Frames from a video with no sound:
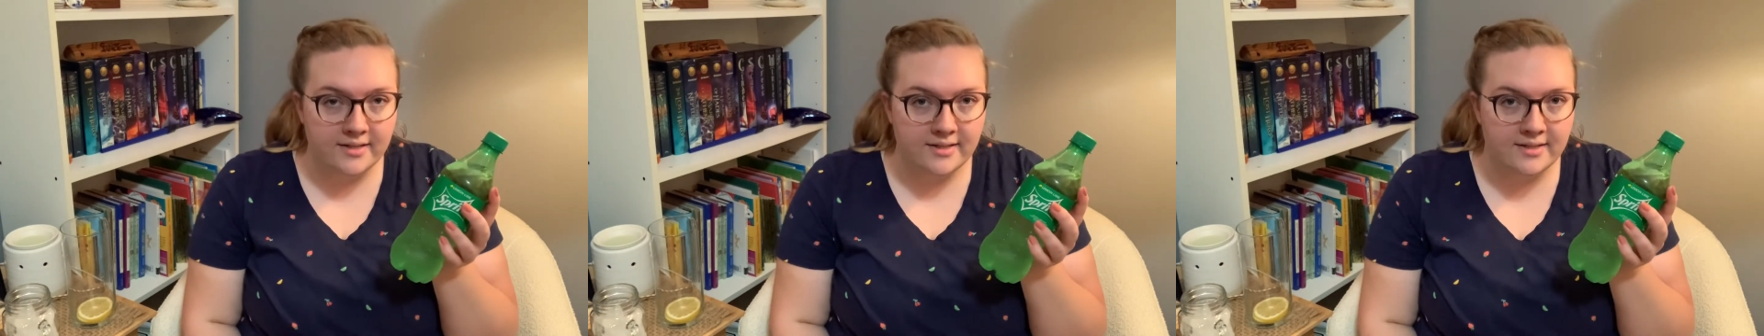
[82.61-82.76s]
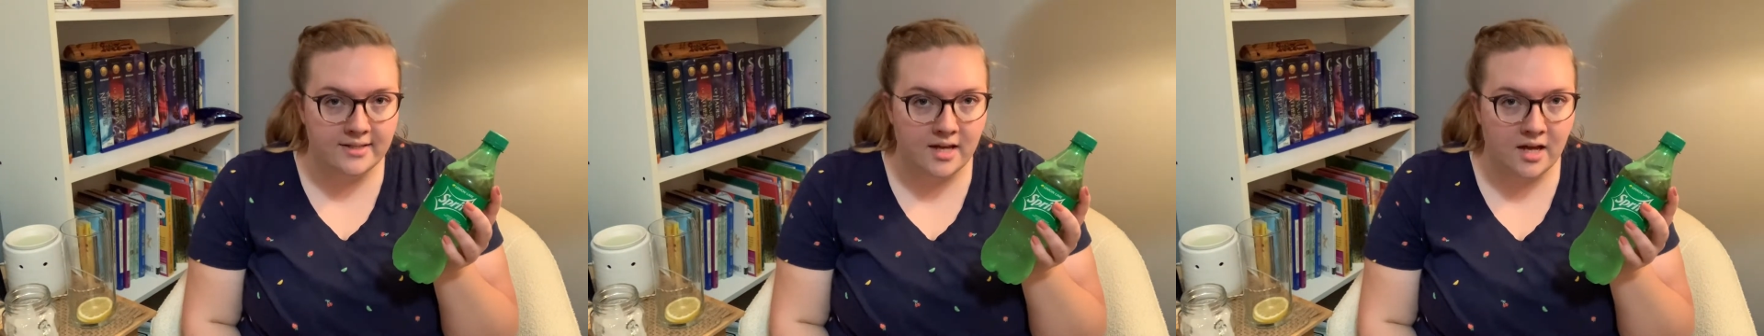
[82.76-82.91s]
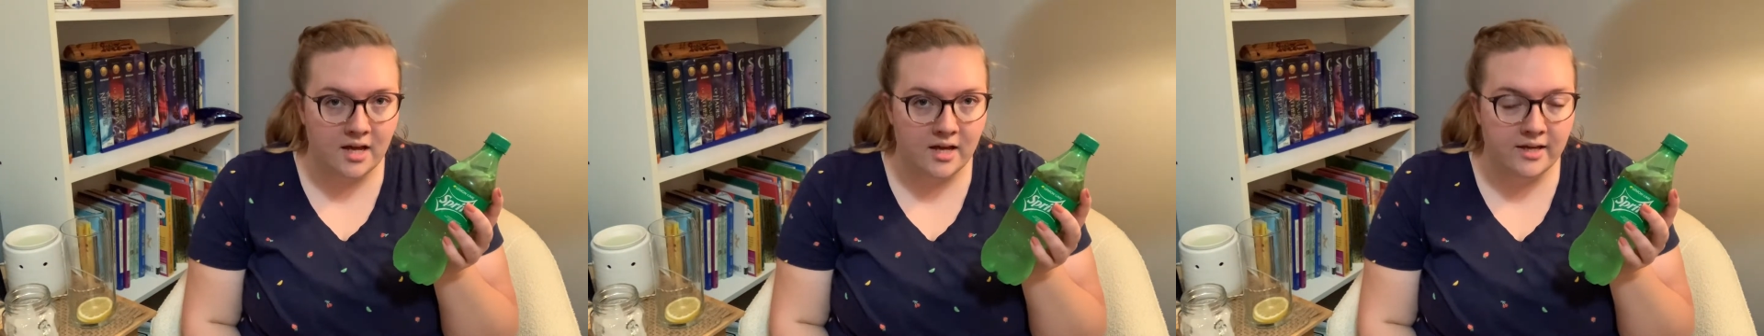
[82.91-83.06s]
&
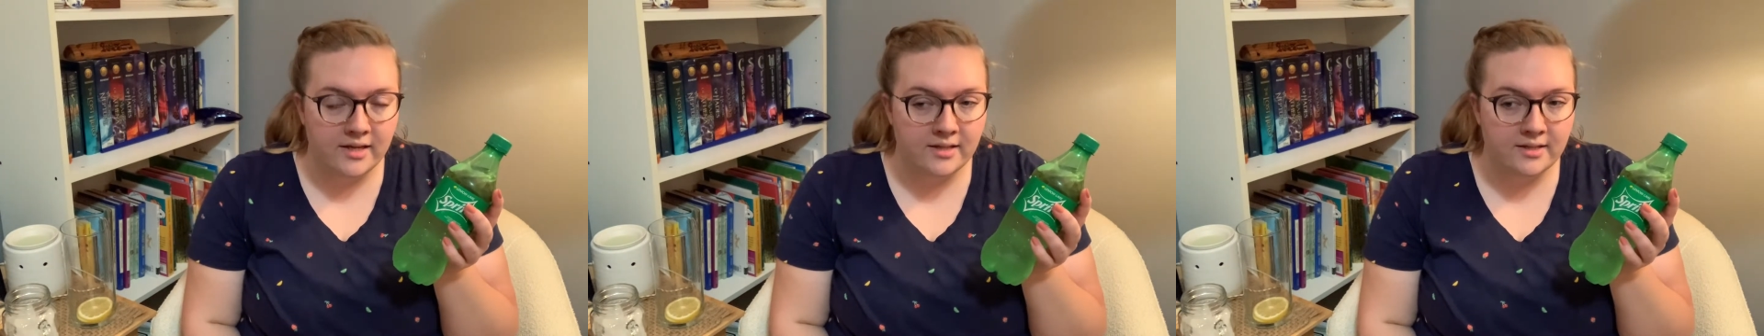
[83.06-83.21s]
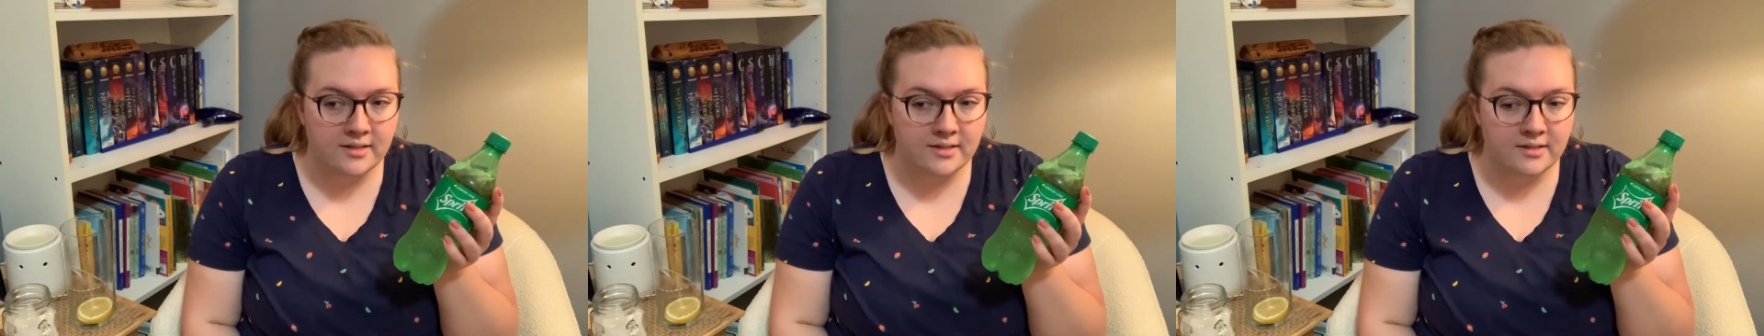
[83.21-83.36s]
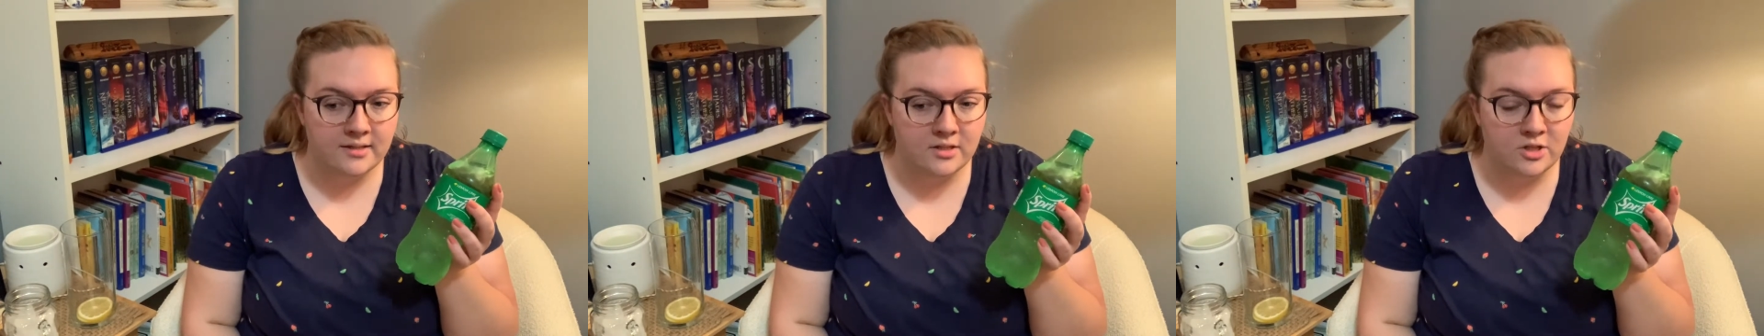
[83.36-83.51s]

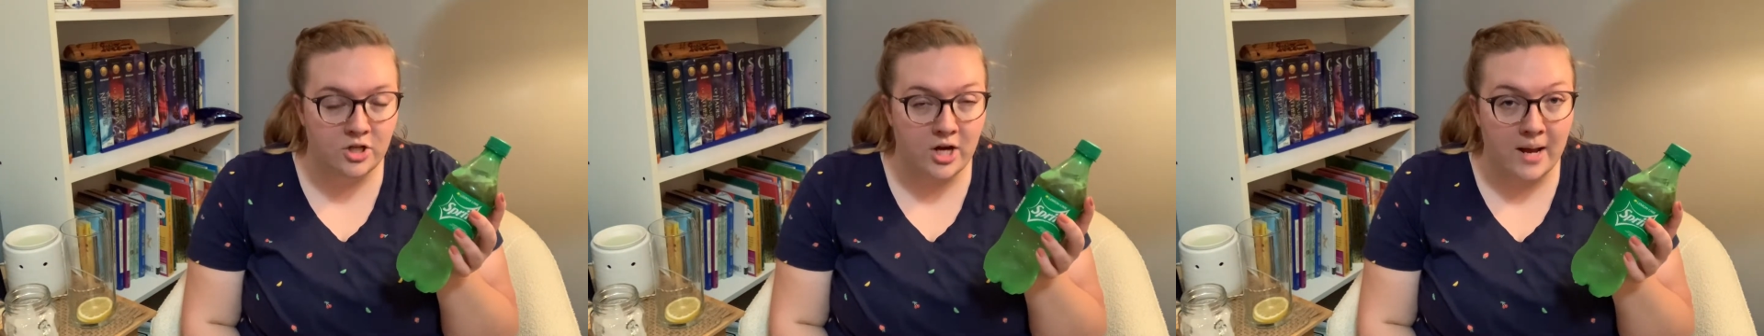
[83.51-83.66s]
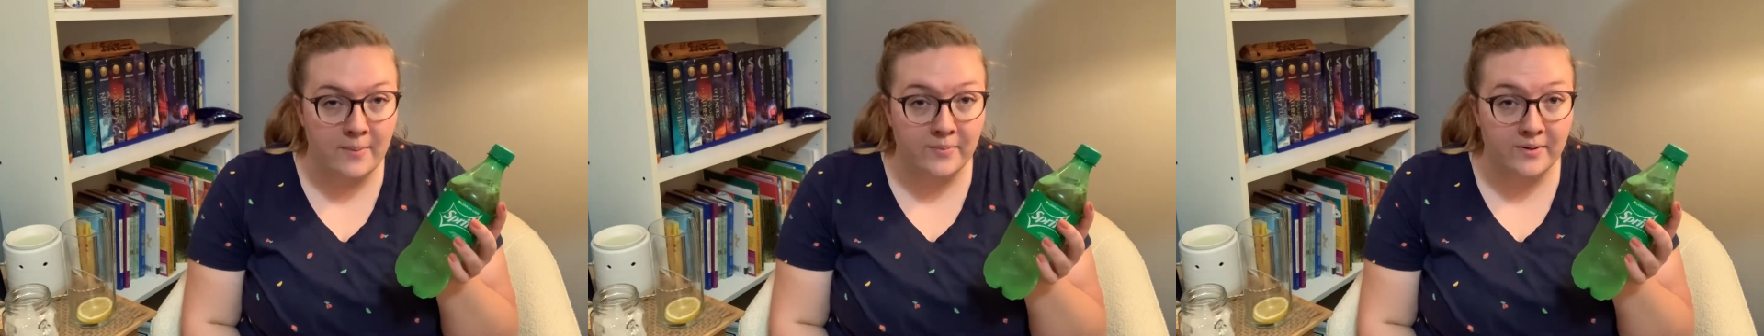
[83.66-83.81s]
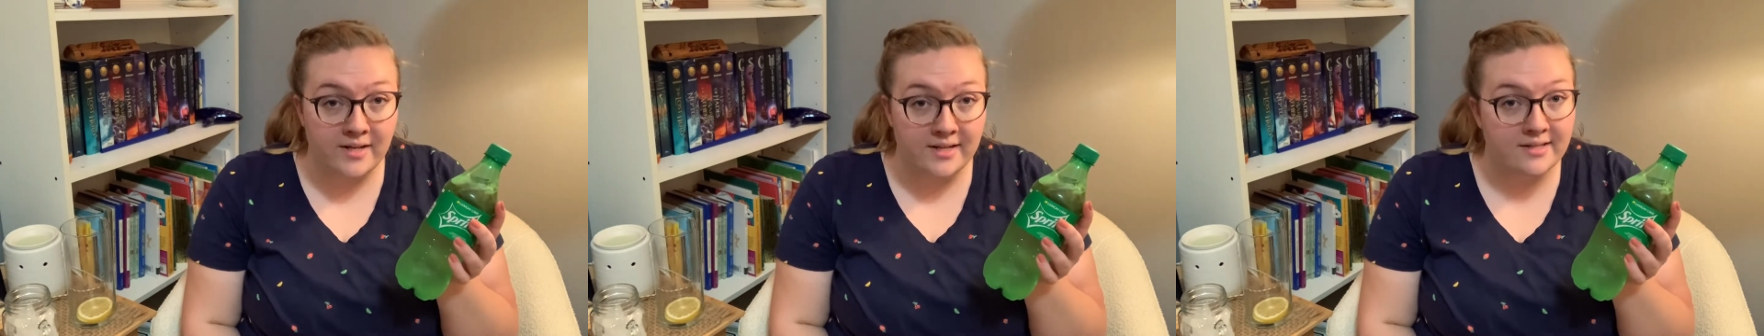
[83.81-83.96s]
Sons
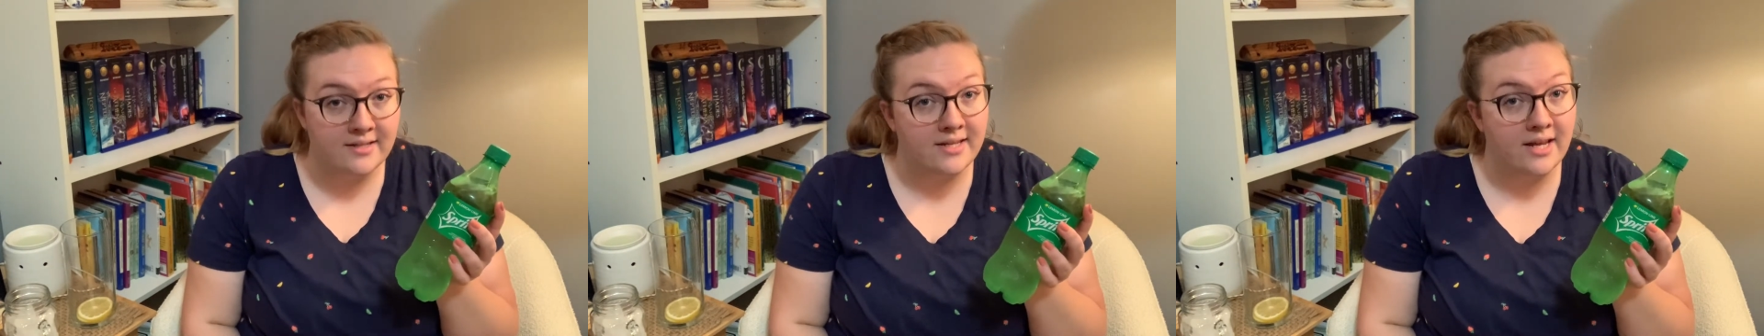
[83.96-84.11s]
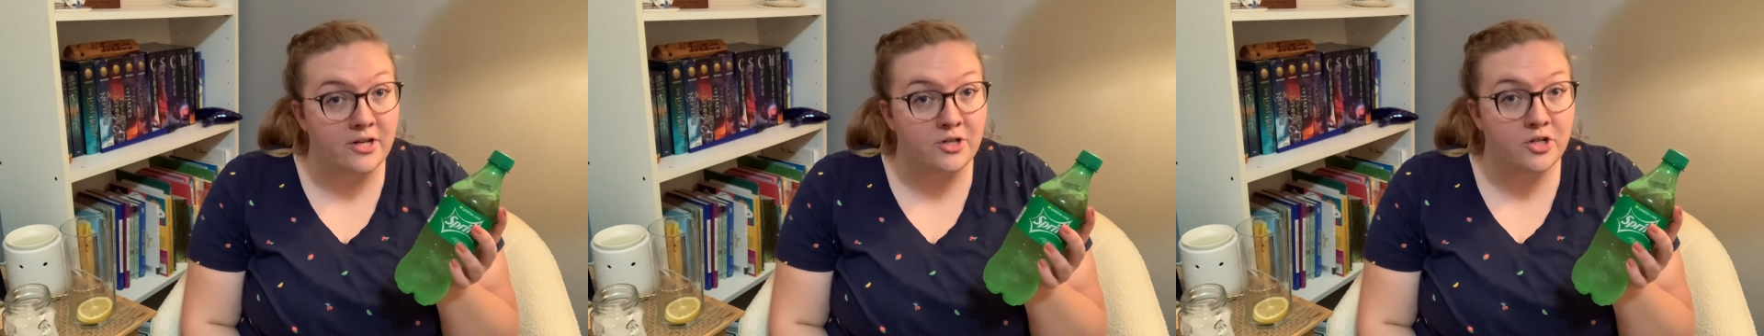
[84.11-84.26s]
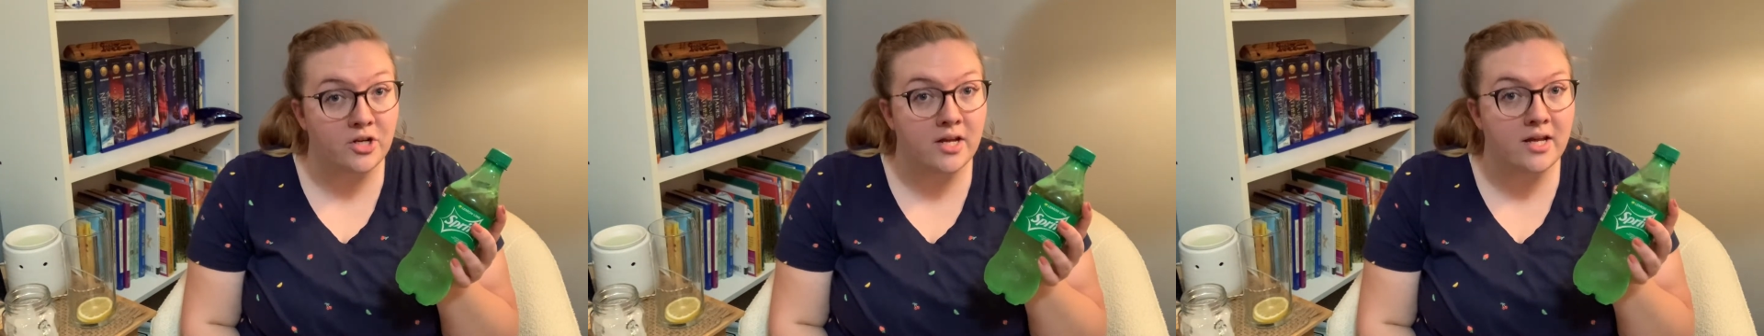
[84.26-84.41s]
Japanese
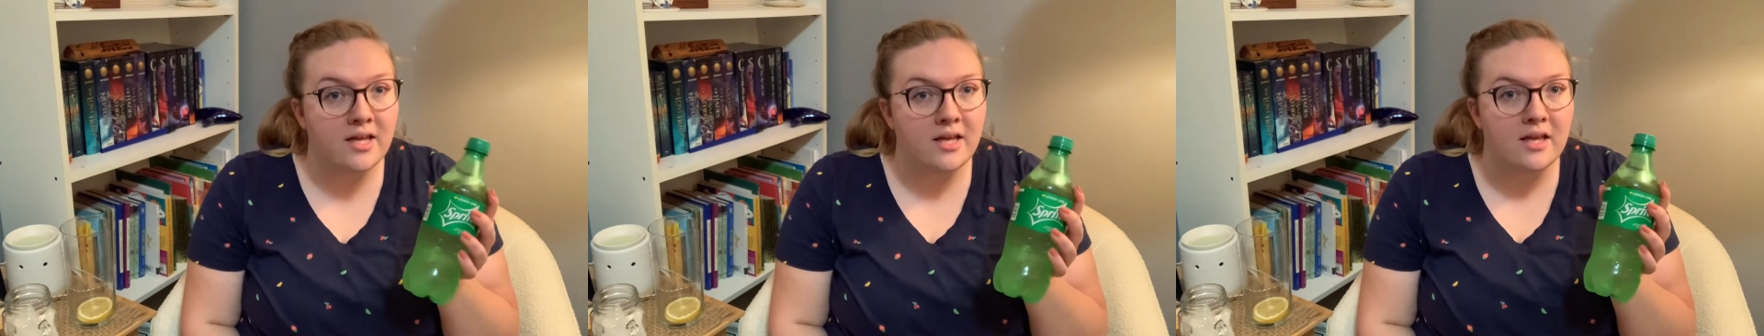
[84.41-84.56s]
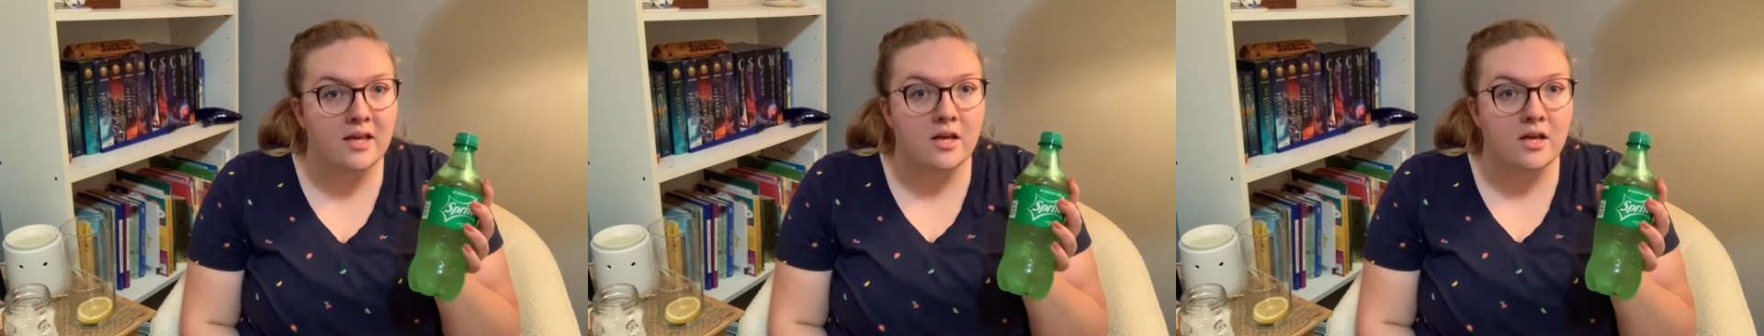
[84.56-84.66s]
sencha